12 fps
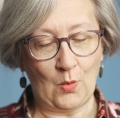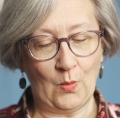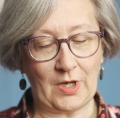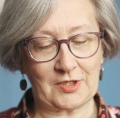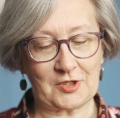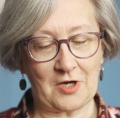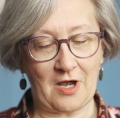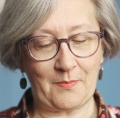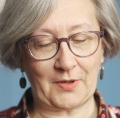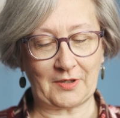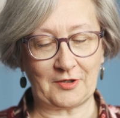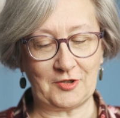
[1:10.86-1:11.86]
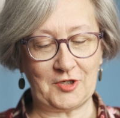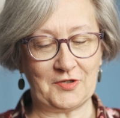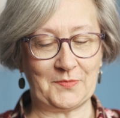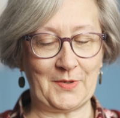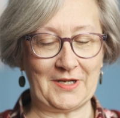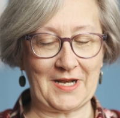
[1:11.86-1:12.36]
What topic could you
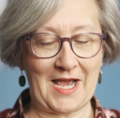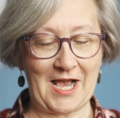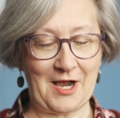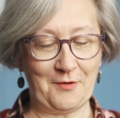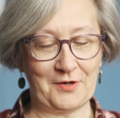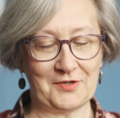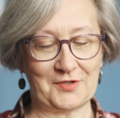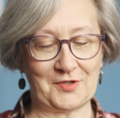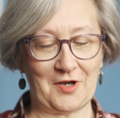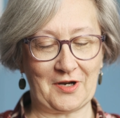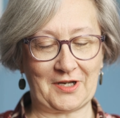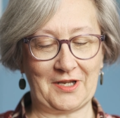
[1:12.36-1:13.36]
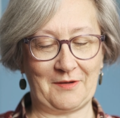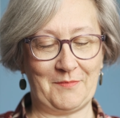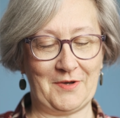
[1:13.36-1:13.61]
spend hours talking